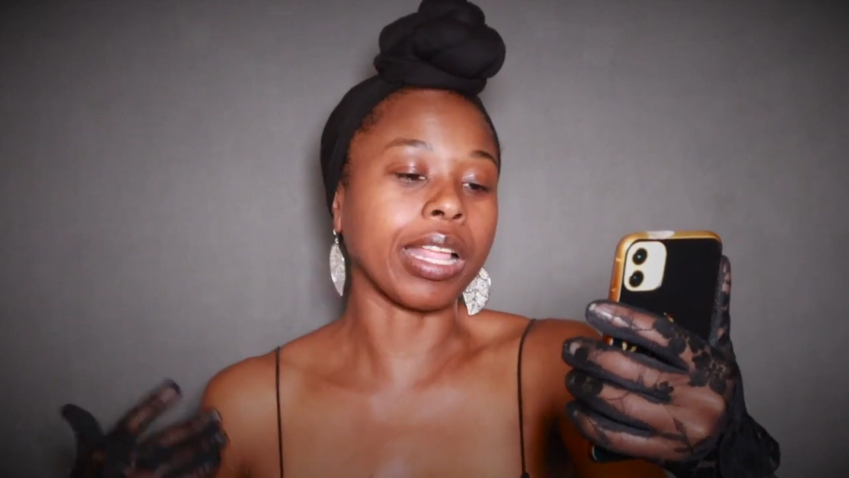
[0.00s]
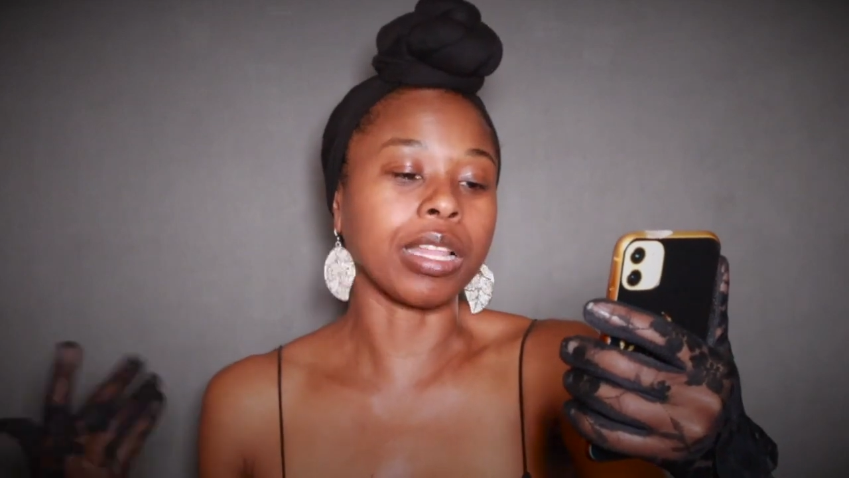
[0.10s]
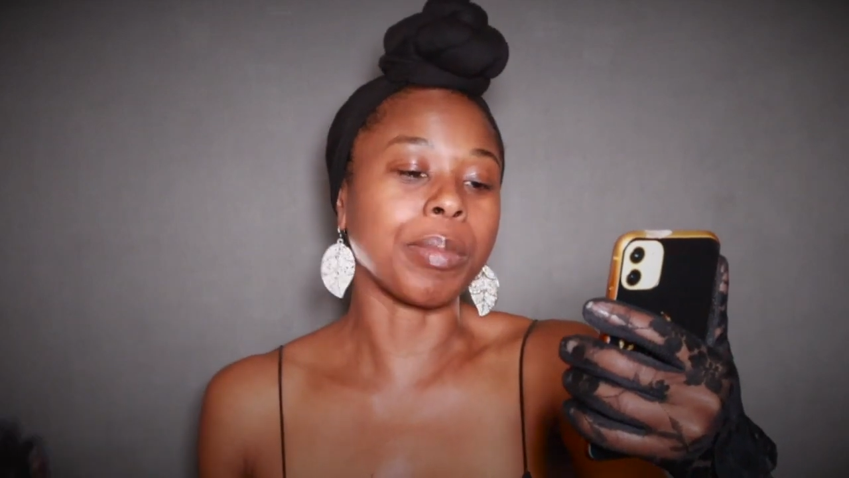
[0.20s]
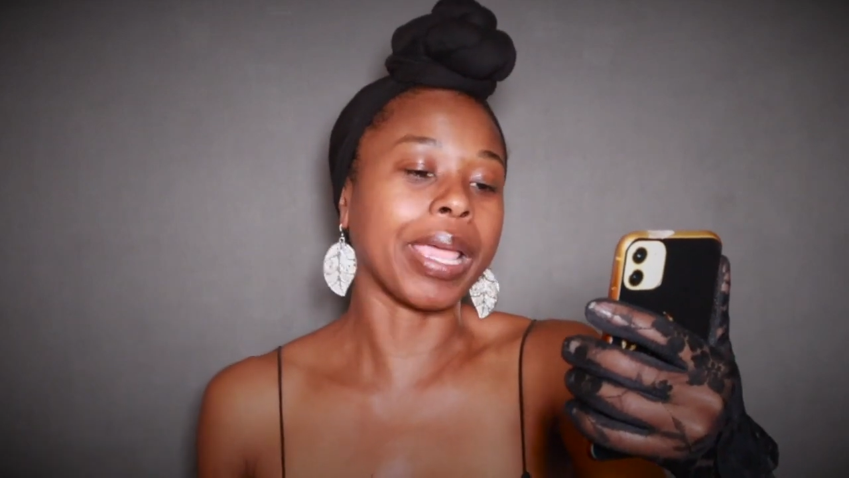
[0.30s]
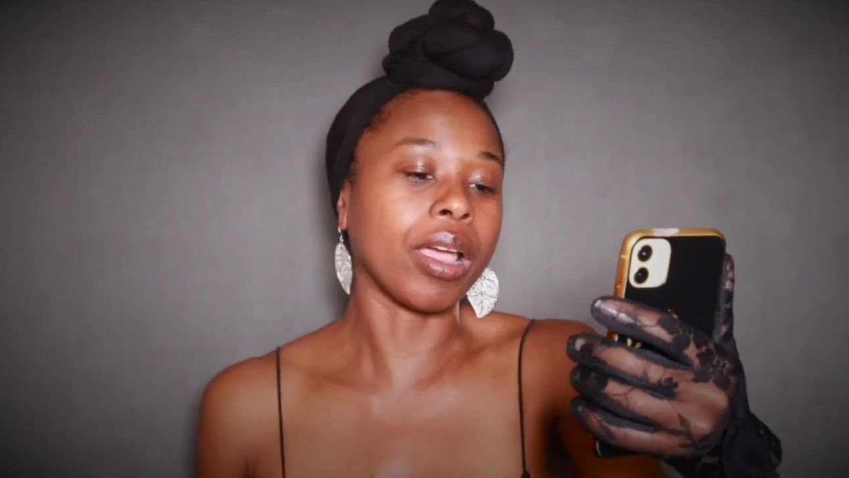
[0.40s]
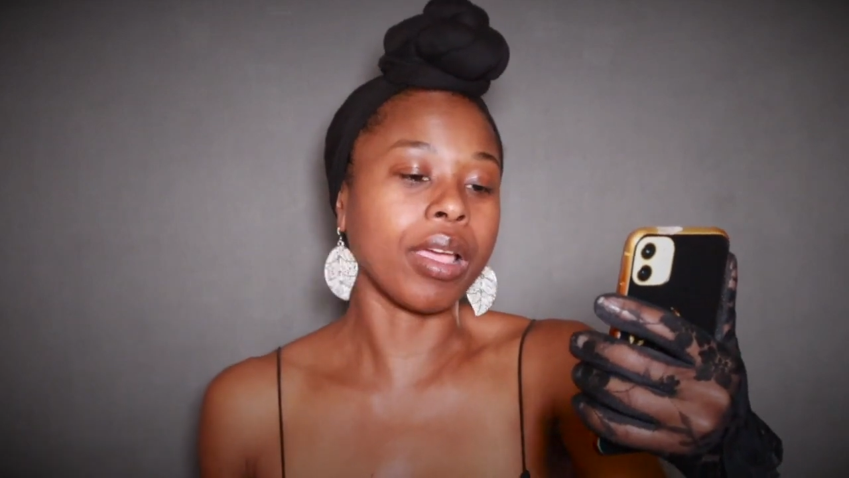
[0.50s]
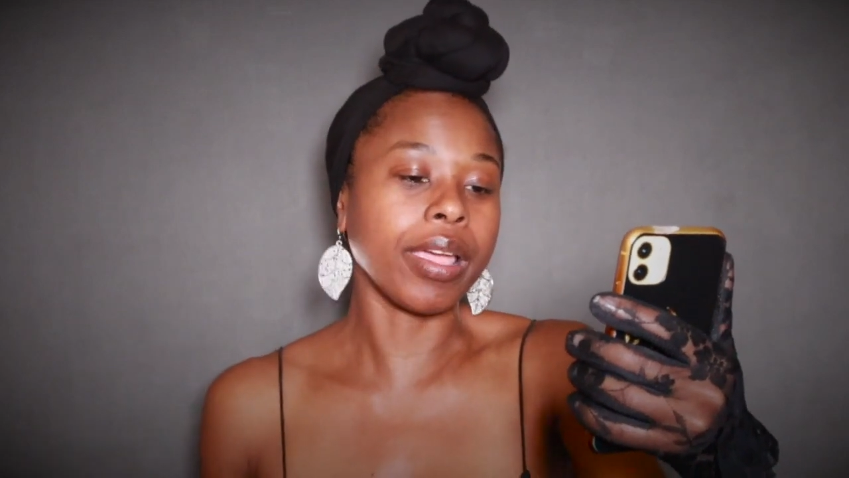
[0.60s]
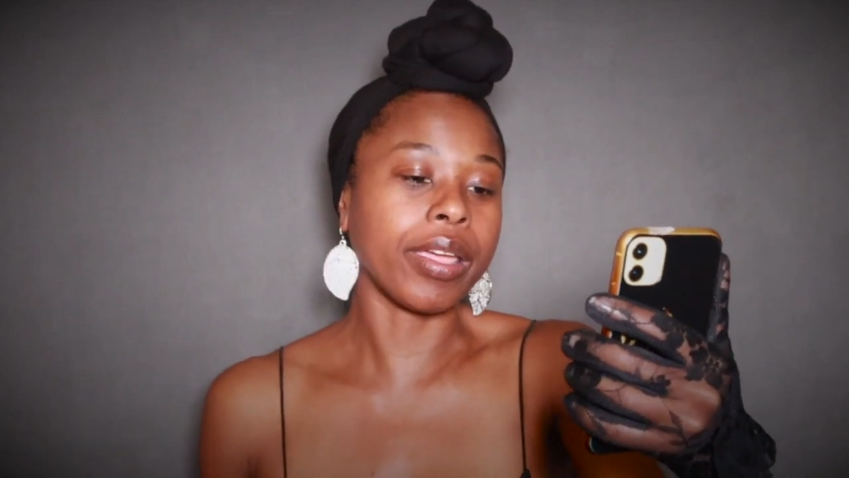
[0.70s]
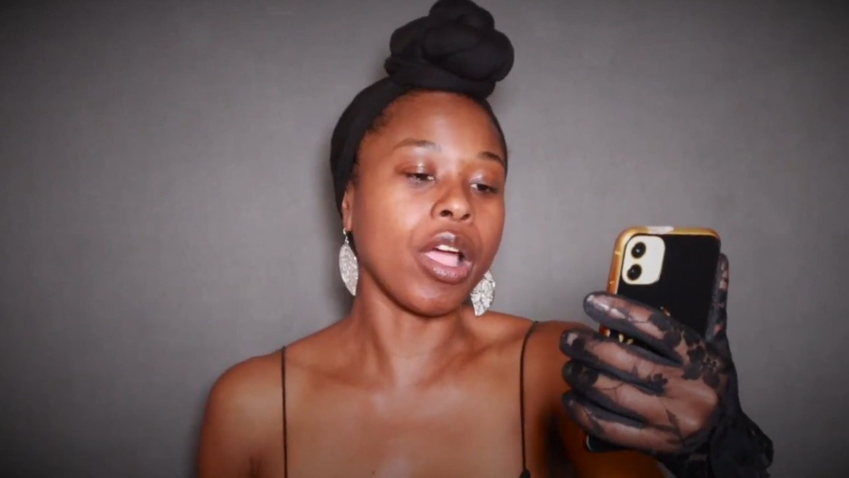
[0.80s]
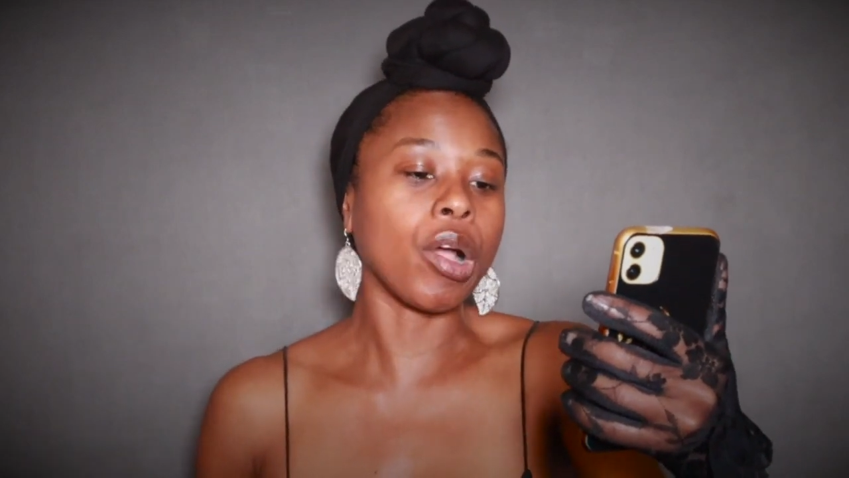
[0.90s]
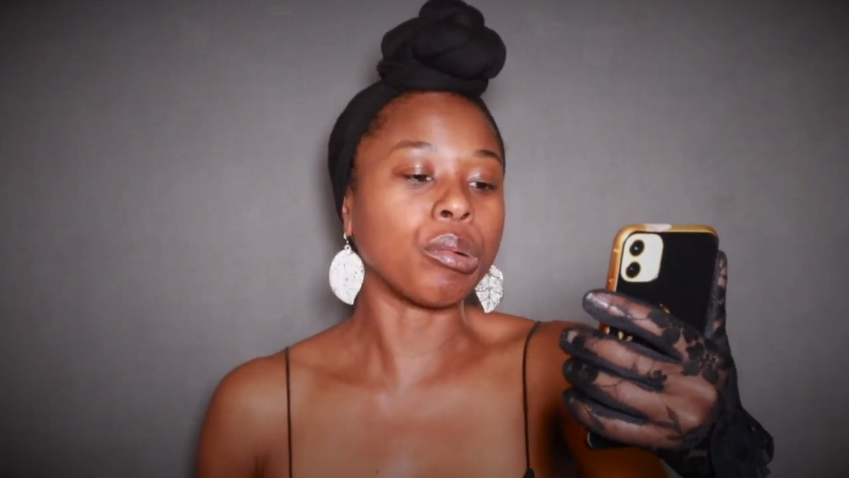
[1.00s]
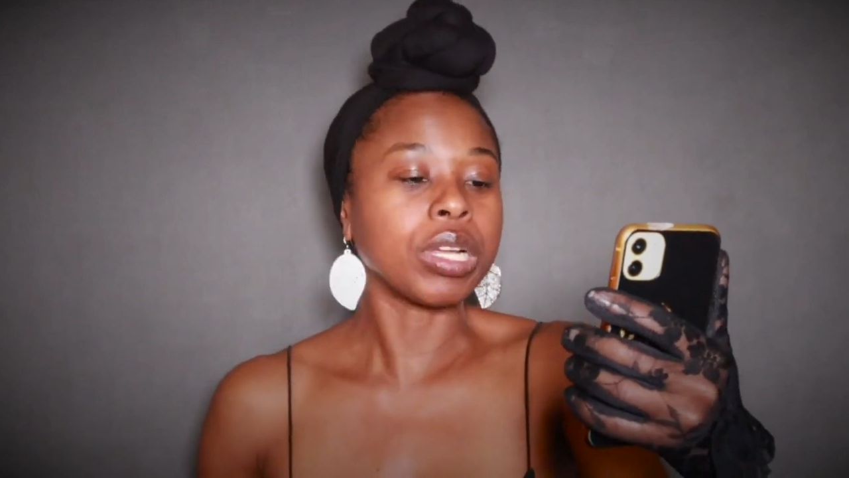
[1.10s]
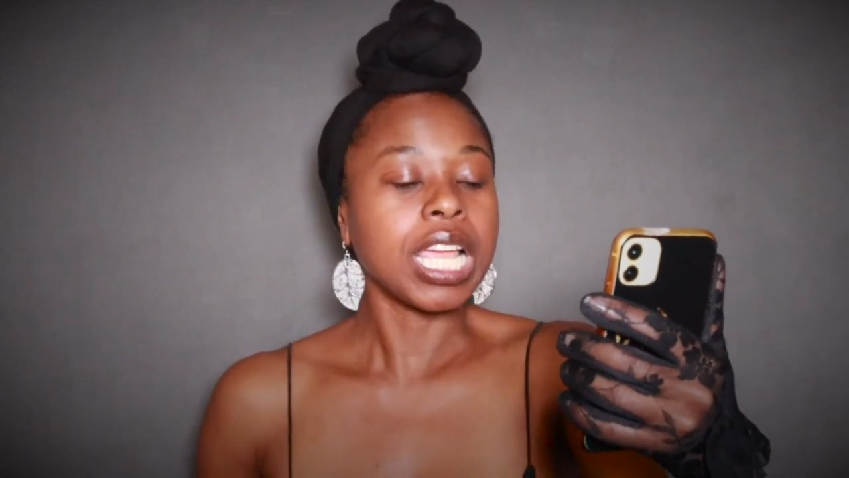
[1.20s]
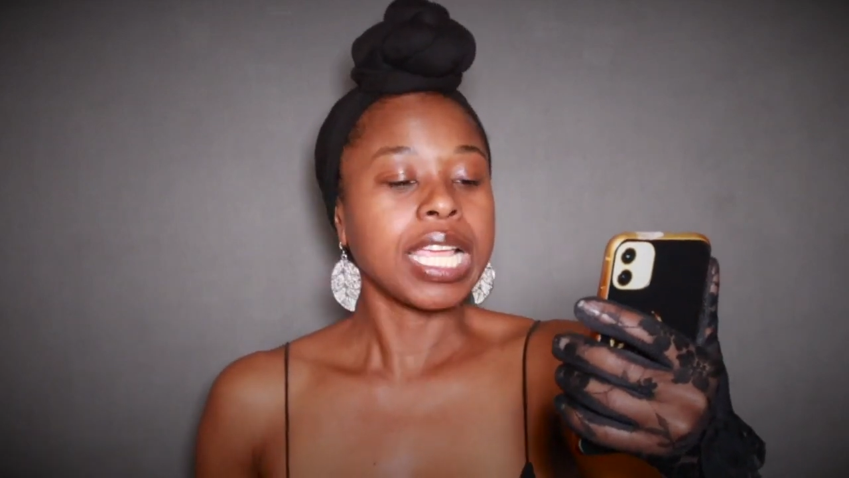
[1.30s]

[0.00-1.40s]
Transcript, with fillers: LMA eh, up.